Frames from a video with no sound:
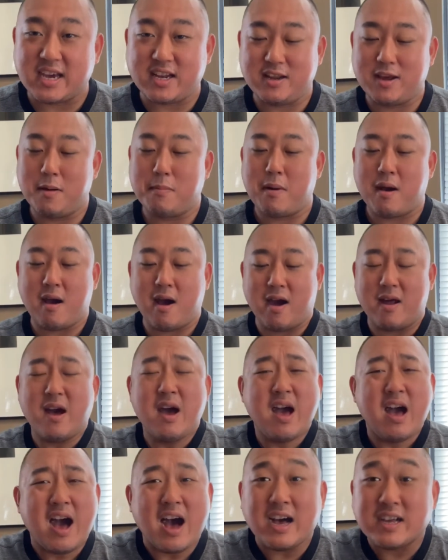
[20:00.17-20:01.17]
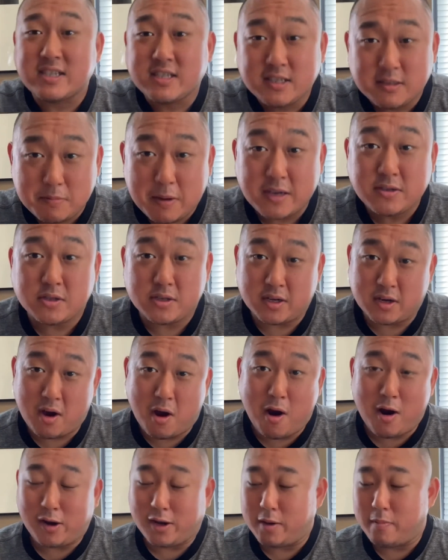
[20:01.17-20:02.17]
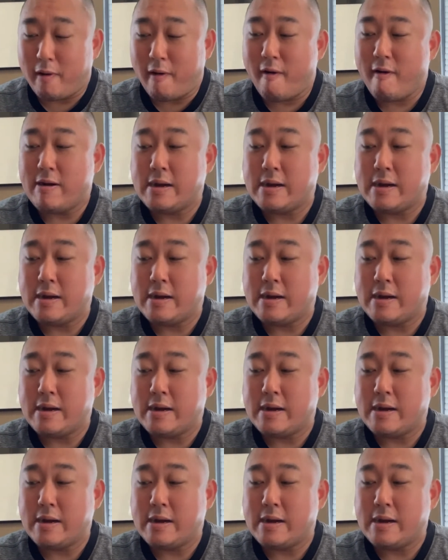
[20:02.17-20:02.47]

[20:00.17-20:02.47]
to your behind, especially in an argument.